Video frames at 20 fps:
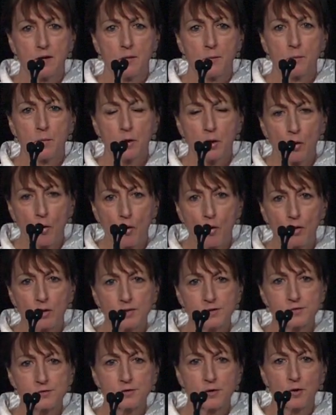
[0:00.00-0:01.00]
but
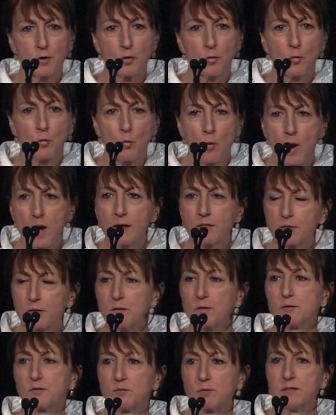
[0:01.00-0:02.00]
also what
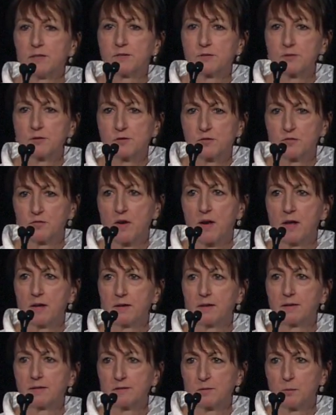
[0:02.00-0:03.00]
those research
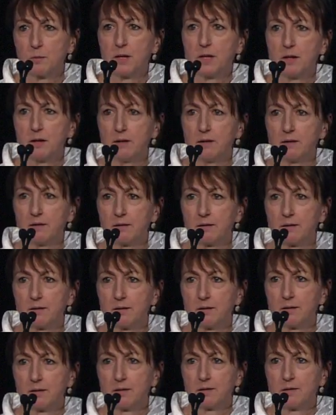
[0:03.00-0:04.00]
findings mean
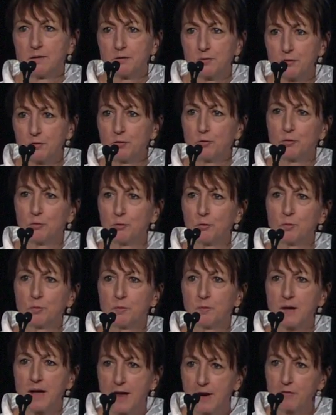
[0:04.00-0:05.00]
to
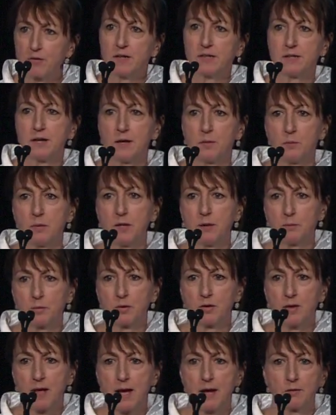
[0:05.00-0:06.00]
everyday
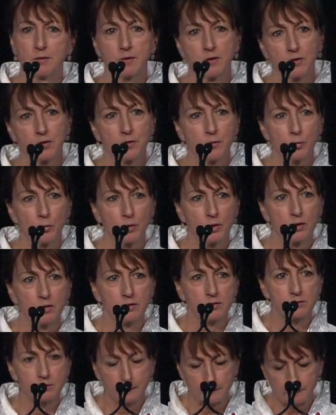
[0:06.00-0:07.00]
people out there in the world.